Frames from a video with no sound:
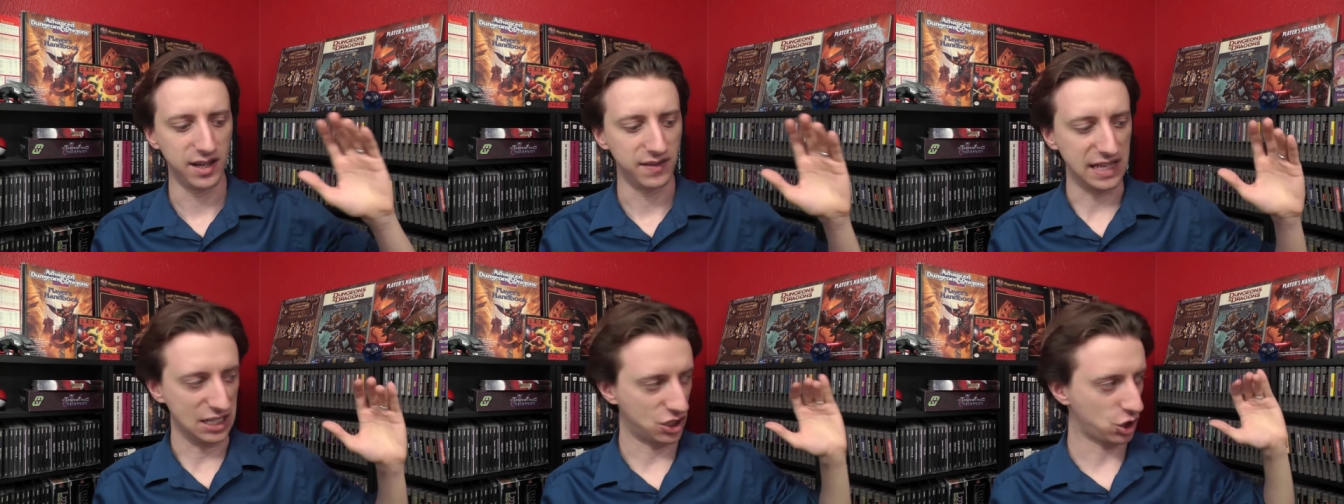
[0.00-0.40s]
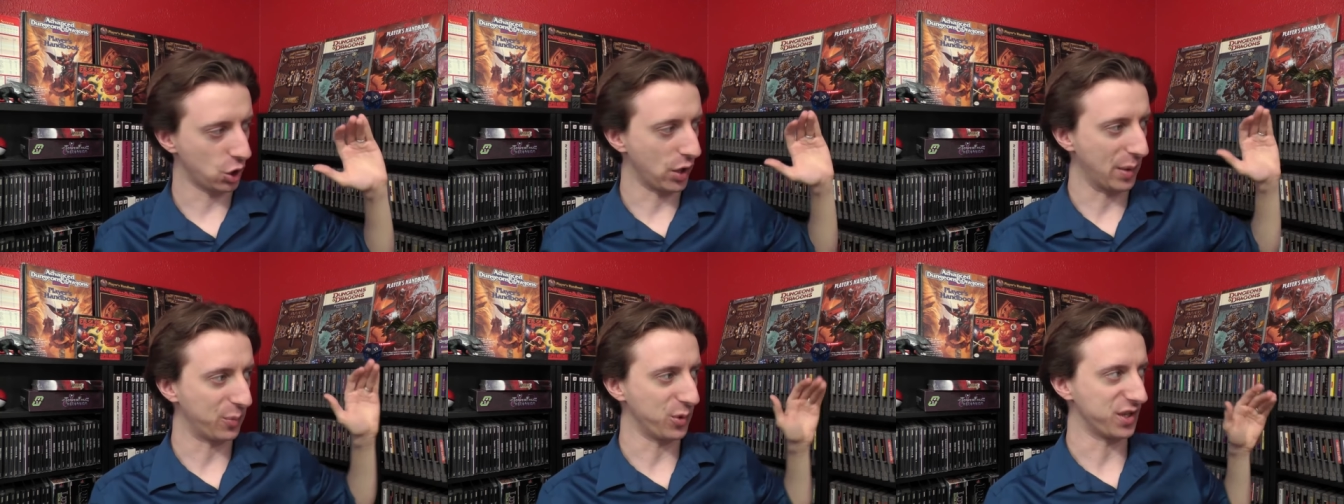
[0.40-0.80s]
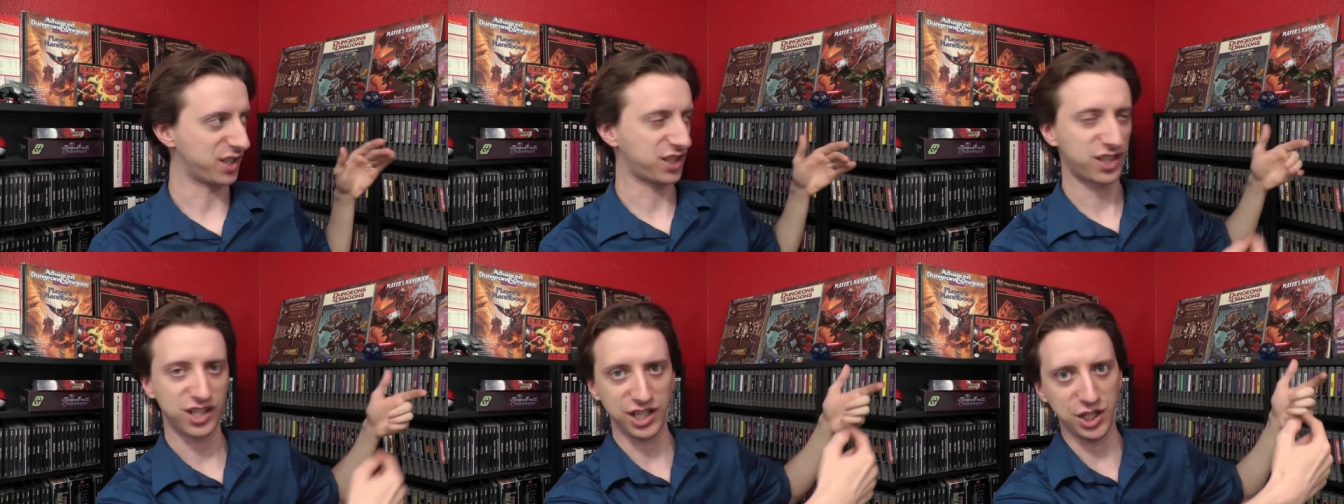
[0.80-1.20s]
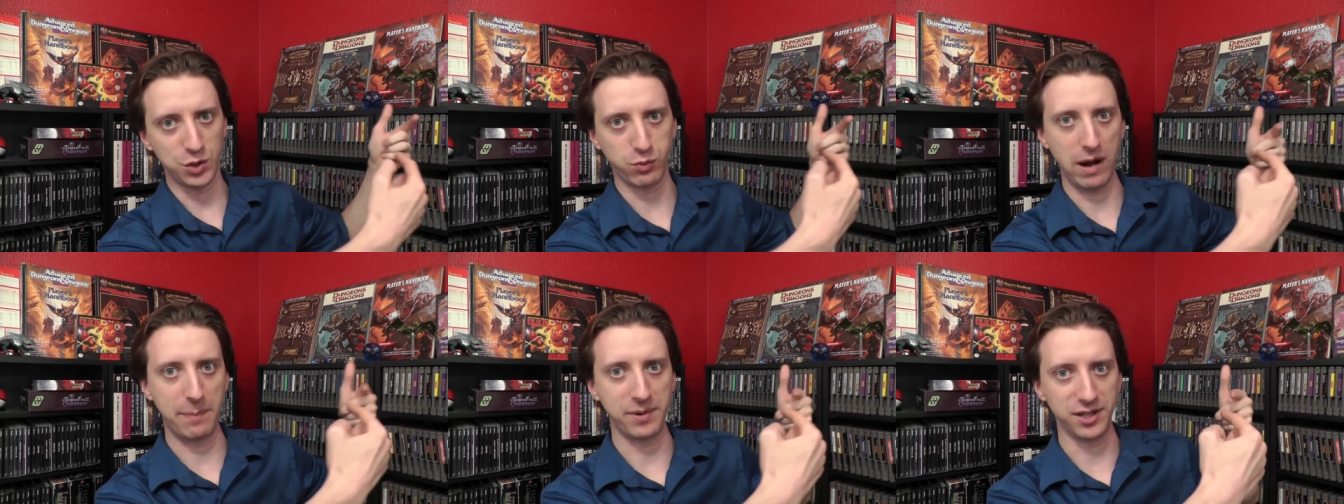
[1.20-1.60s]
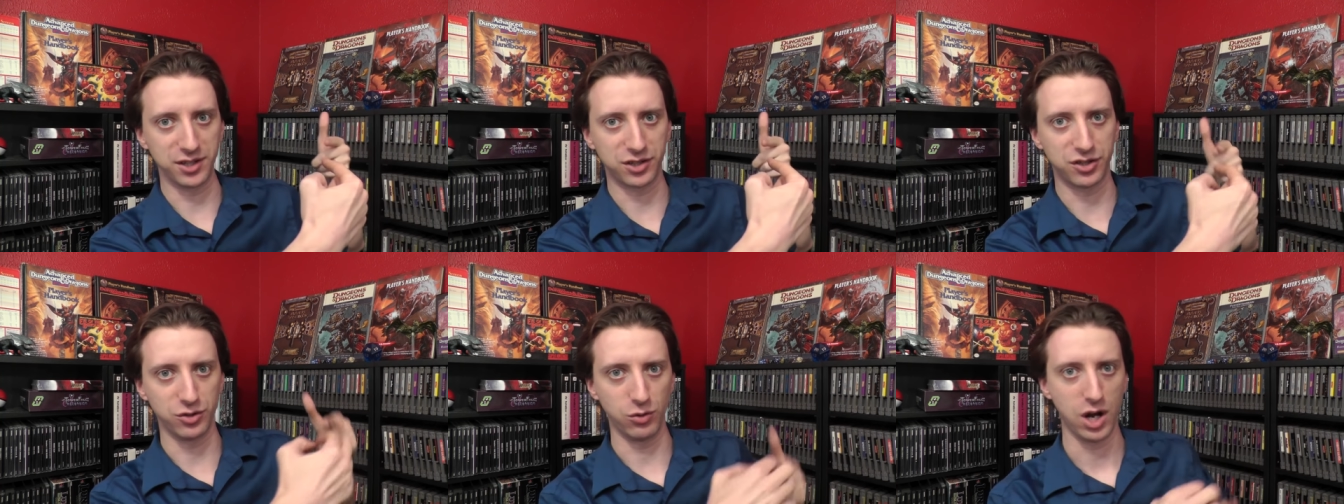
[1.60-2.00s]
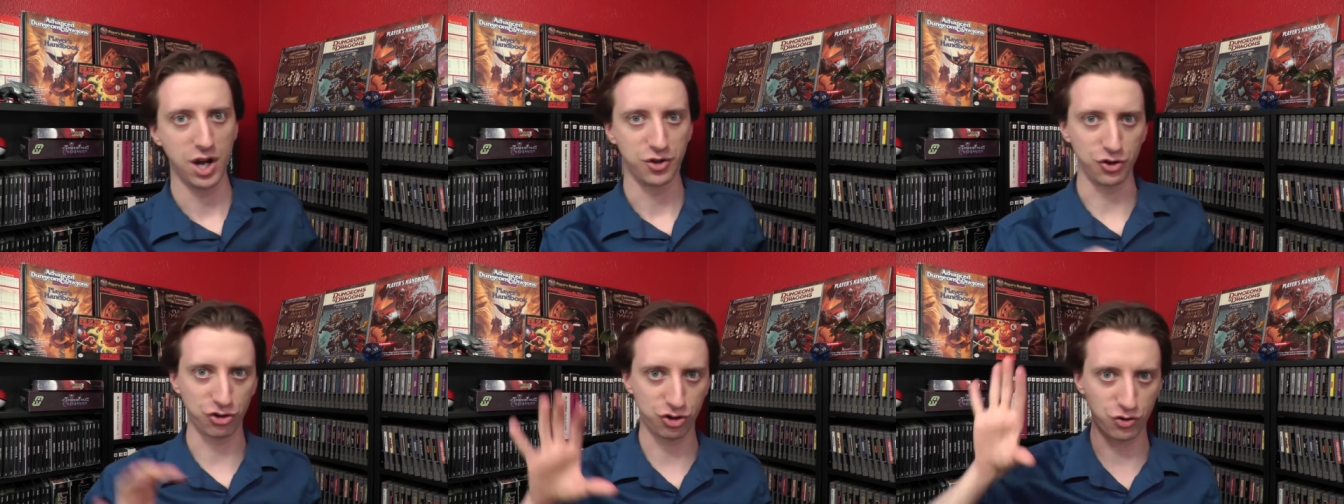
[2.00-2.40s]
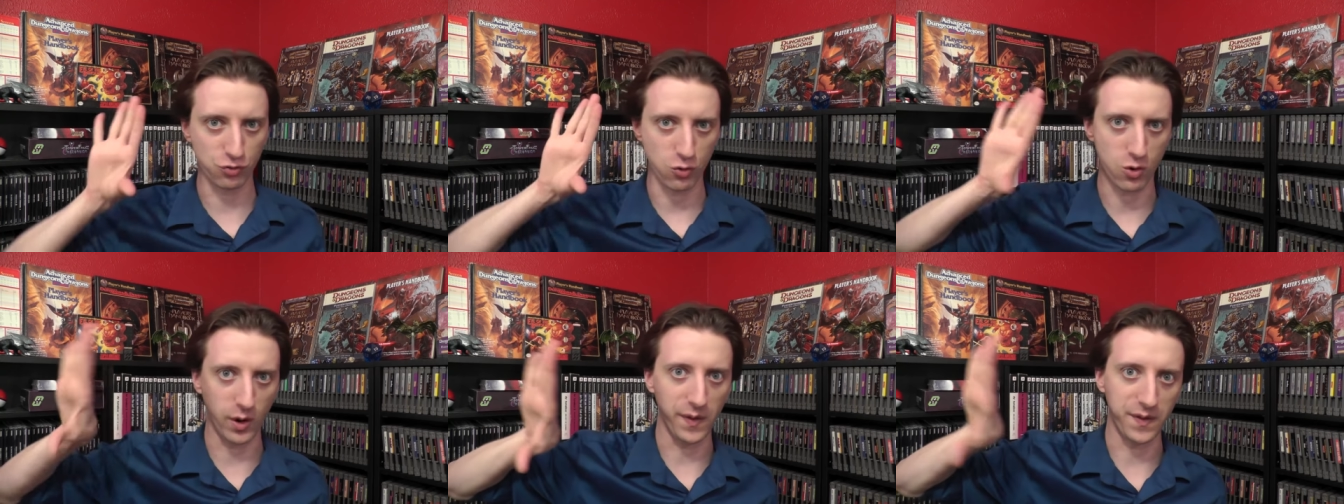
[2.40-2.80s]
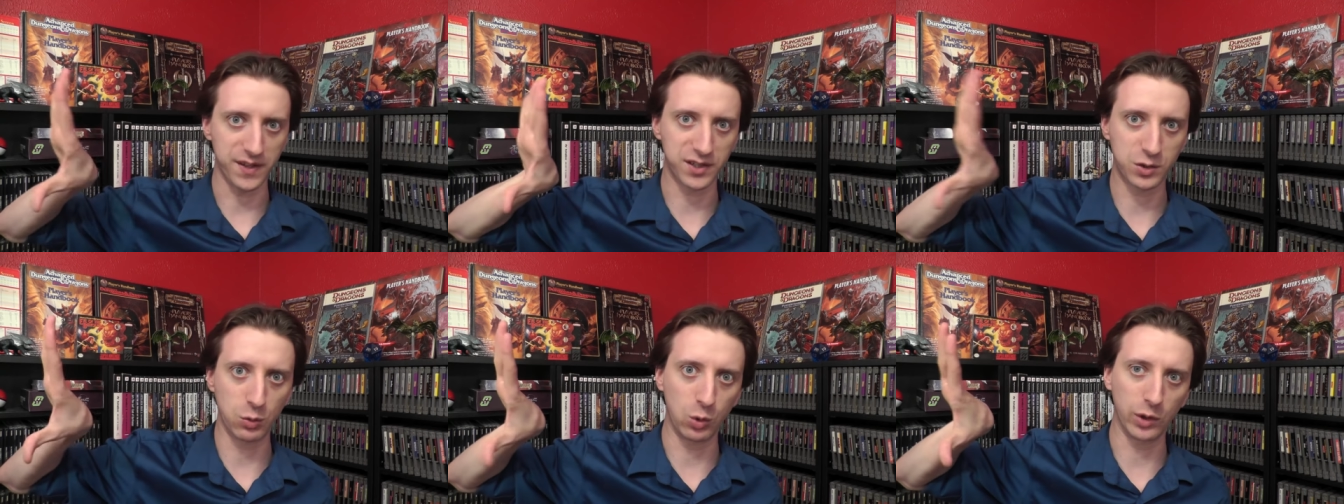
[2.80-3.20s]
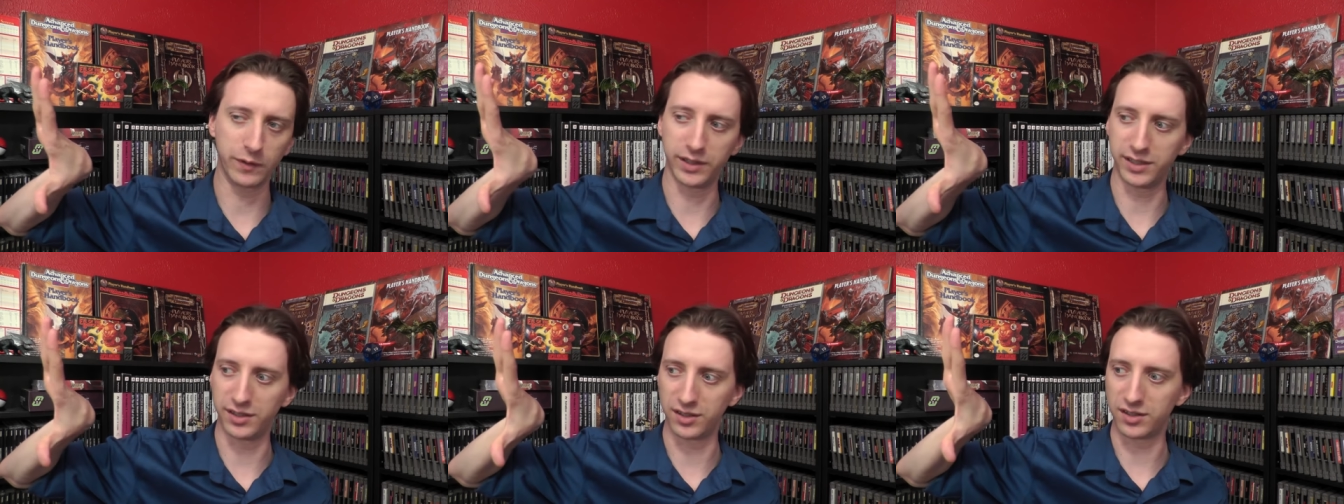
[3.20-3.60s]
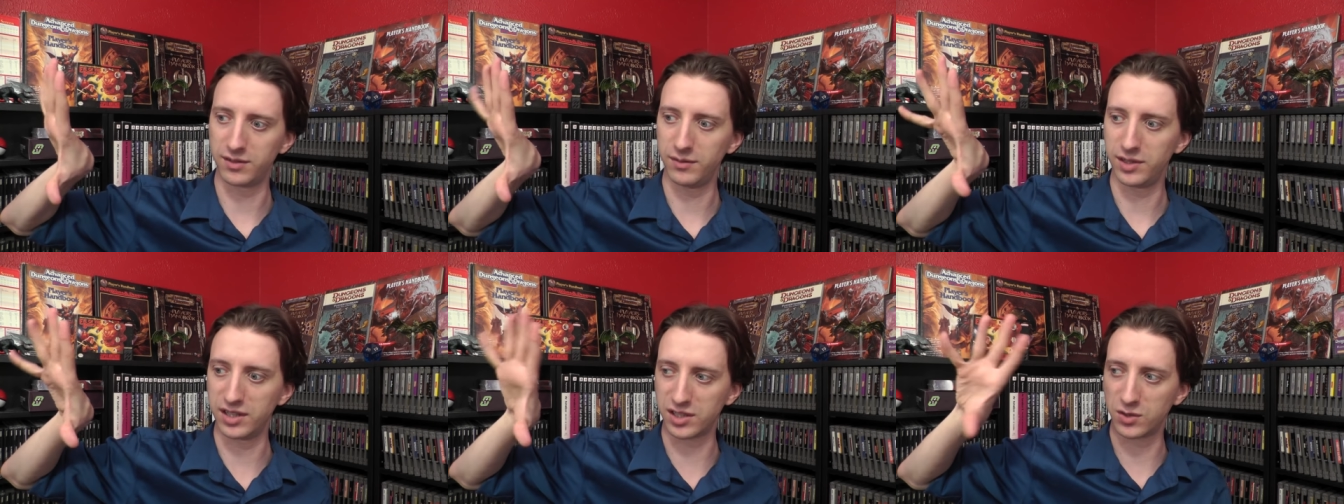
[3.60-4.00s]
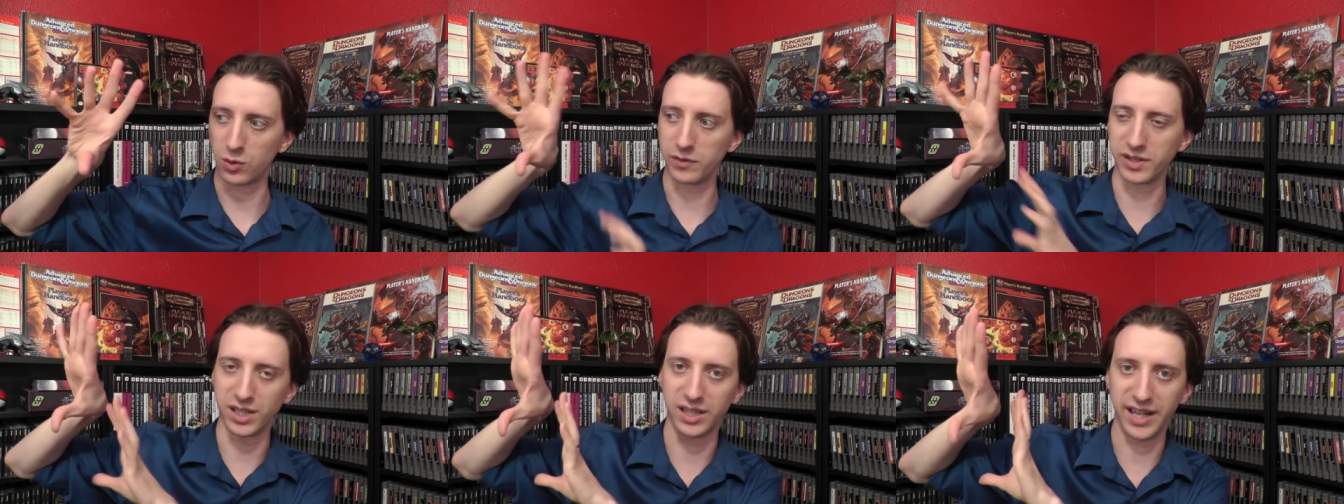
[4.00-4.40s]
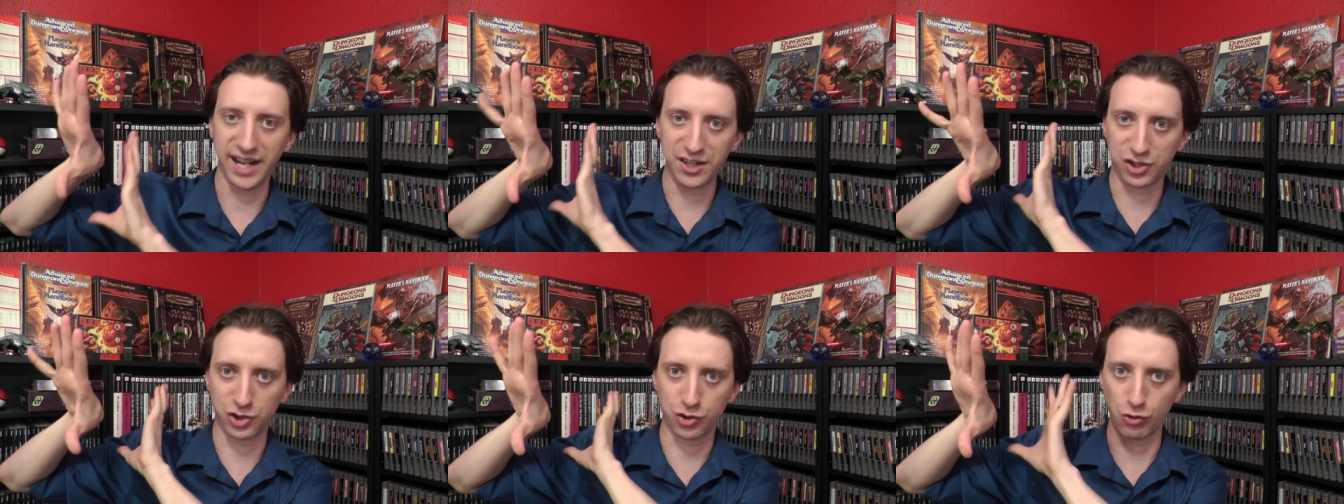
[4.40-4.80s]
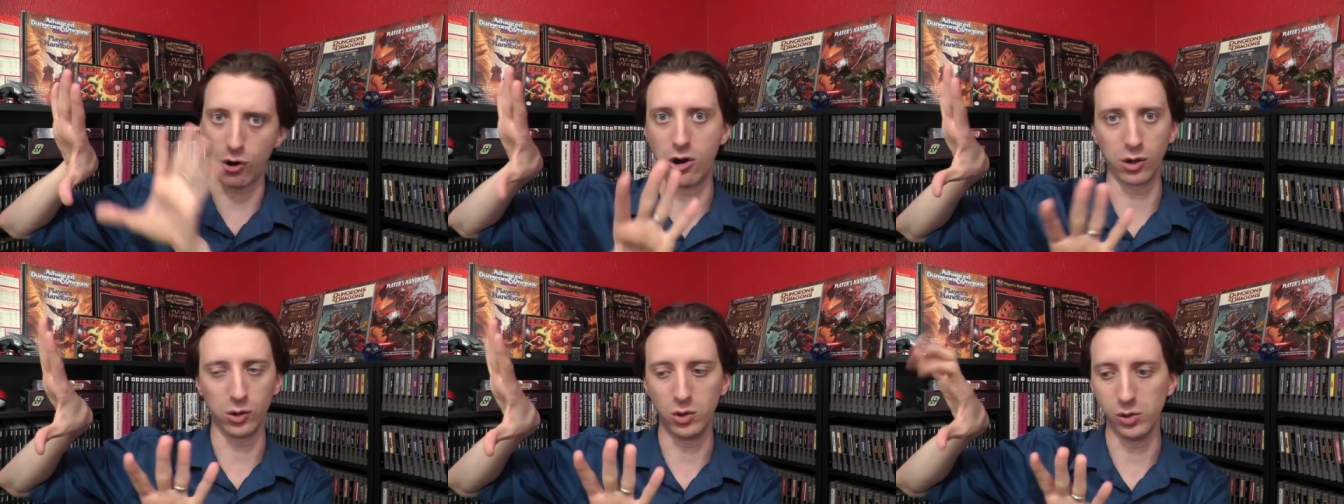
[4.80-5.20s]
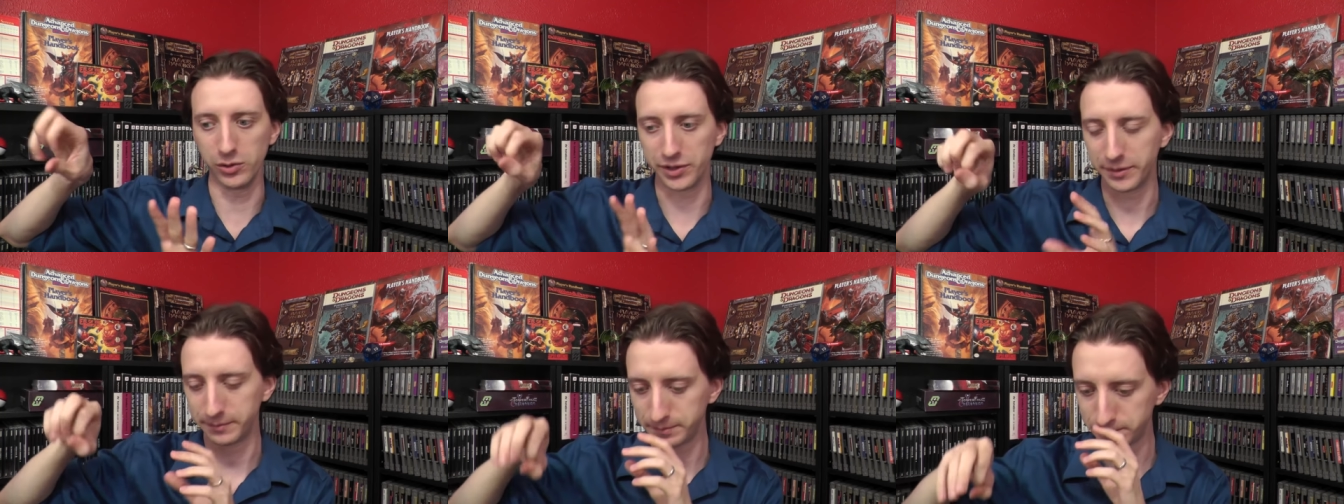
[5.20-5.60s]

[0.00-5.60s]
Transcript: They showed up with siege weapons to destroy this dwarven clan's stronghold.